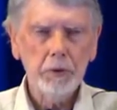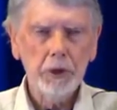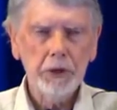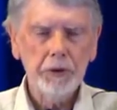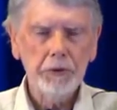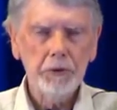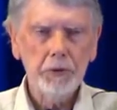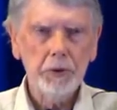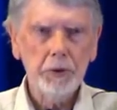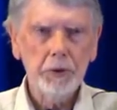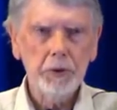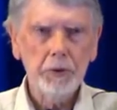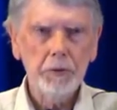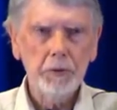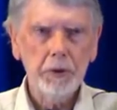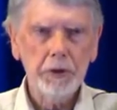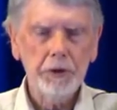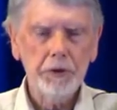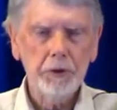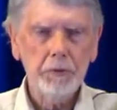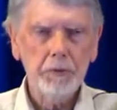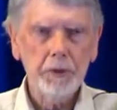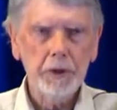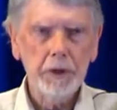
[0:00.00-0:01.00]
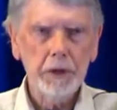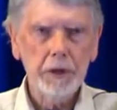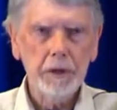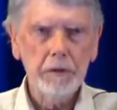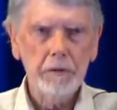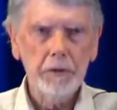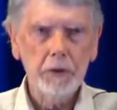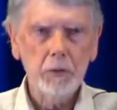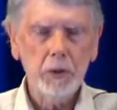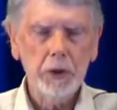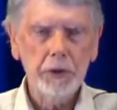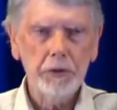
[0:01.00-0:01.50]
what you do, what you
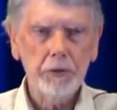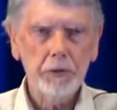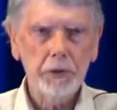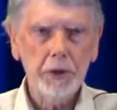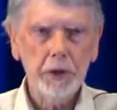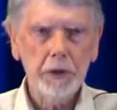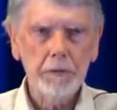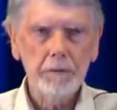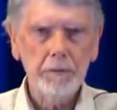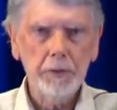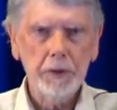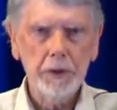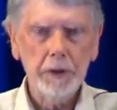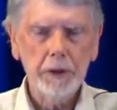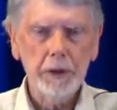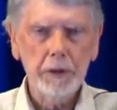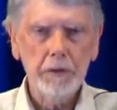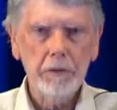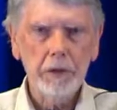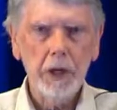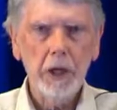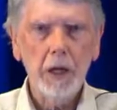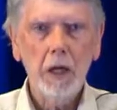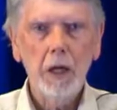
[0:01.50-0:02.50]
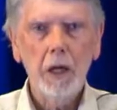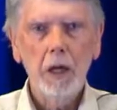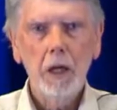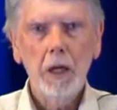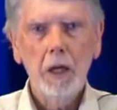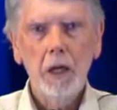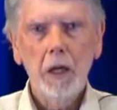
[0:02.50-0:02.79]
believe in, what you don't believe in,